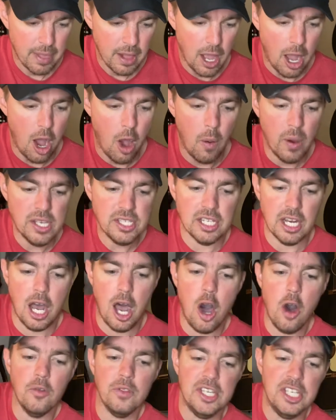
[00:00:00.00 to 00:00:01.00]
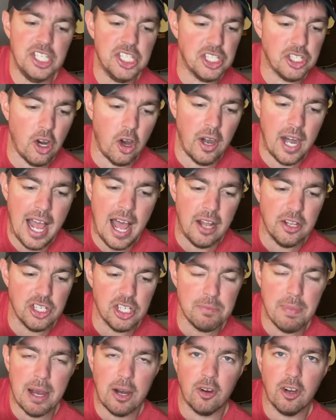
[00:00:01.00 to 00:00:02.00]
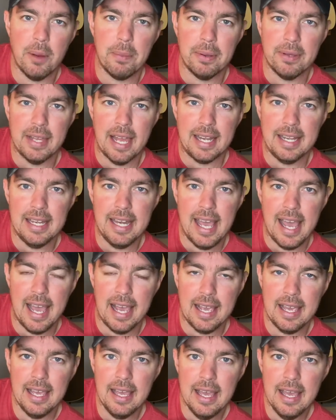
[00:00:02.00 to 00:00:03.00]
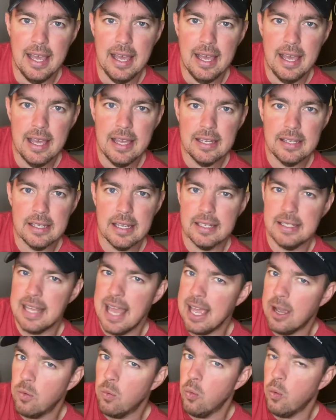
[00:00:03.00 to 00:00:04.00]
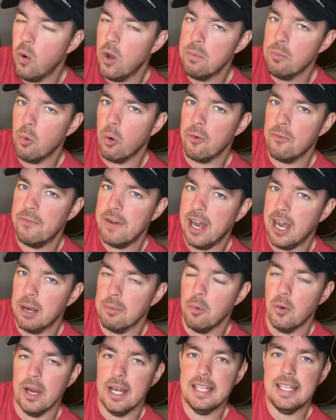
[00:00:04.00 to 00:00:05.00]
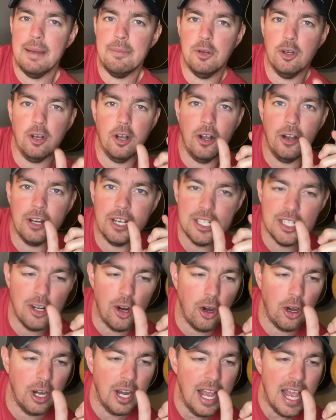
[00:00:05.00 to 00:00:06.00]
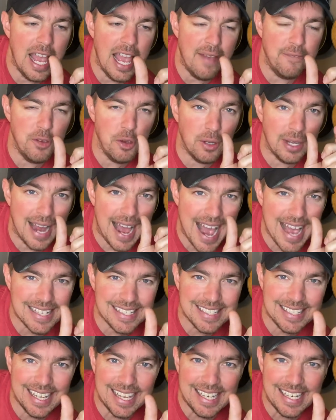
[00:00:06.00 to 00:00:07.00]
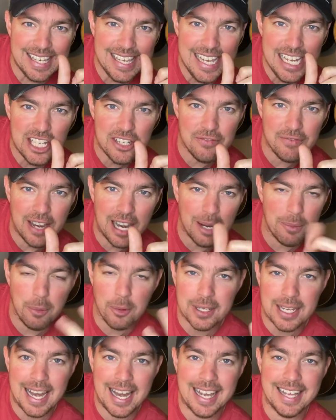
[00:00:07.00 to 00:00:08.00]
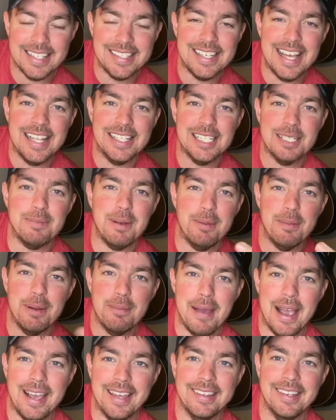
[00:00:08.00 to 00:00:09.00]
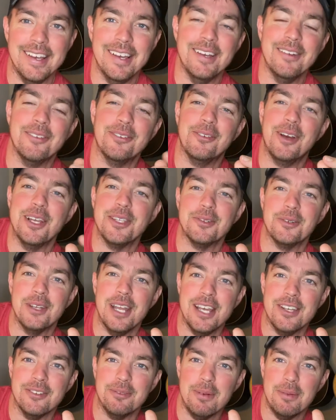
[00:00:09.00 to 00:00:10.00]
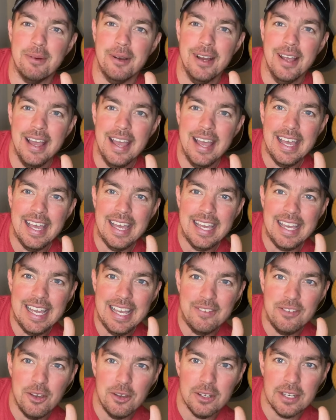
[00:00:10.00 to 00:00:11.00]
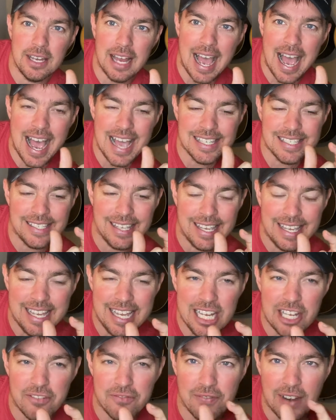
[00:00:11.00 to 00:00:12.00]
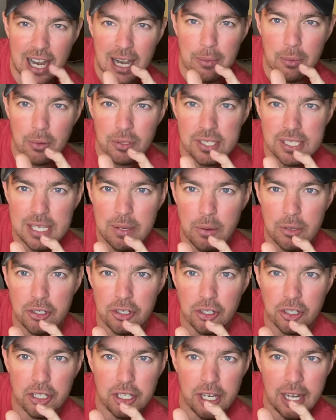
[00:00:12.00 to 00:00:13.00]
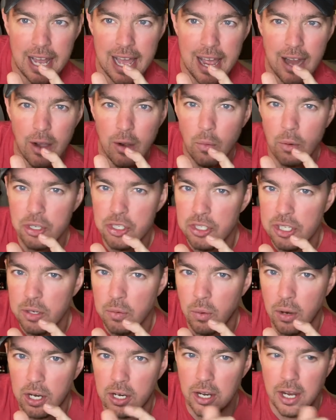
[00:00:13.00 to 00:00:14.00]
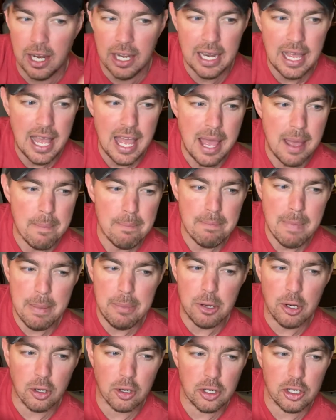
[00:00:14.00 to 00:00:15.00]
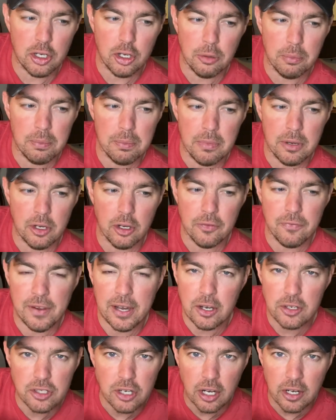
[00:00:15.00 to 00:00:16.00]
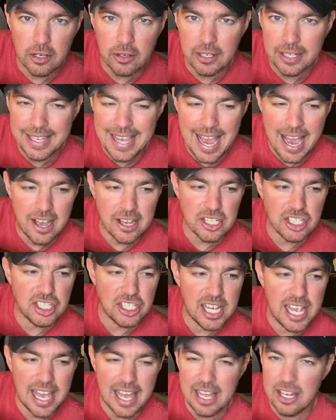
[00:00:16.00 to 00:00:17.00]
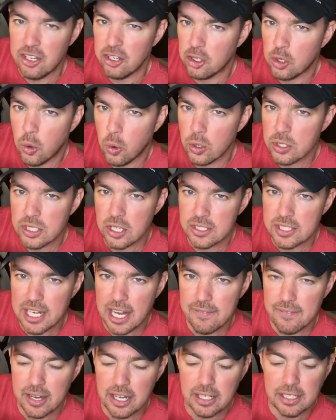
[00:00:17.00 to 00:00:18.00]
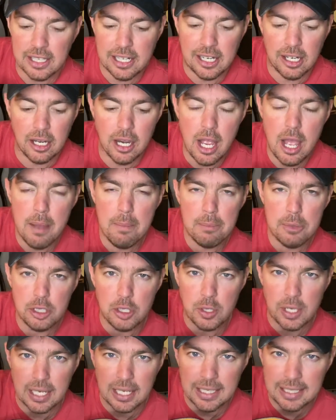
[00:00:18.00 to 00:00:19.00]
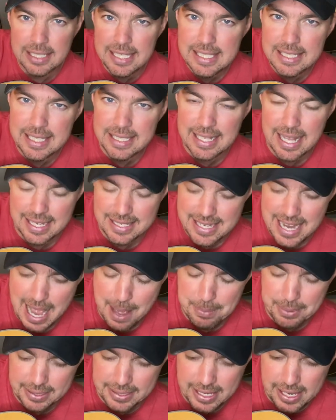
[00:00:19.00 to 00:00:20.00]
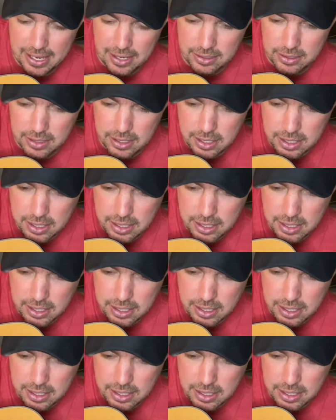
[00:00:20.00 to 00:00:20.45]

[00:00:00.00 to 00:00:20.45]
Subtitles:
Always in all of these, start out just by gripping that neck to take one more variable. Anytime you're learning guitar, if you can isolate each variable, kind of like a science experiment back in the grade school days, remember? If you could isolate each variable to see what you're good at or what you need to work on, maybe your fingers aren't very calloused yet and your chords aren't sounding very clear, but you can at least get that timing down.